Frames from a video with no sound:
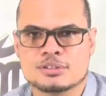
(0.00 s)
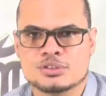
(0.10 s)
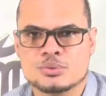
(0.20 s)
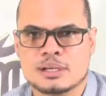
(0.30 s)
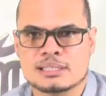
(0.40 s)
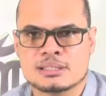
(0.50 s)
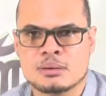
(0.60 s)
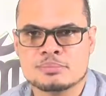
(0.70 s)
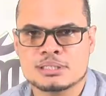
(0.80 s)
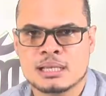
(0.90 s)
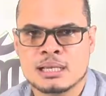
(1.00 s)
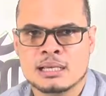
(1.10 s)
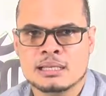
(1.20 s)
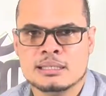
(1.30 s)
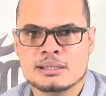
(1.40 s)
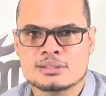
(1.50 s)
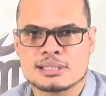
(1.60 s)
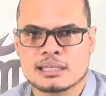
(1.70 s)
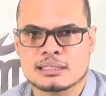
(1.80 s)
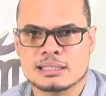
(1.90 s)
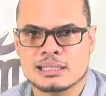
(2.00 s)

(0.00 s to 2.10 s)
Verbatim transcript: for 2 at stumps in their second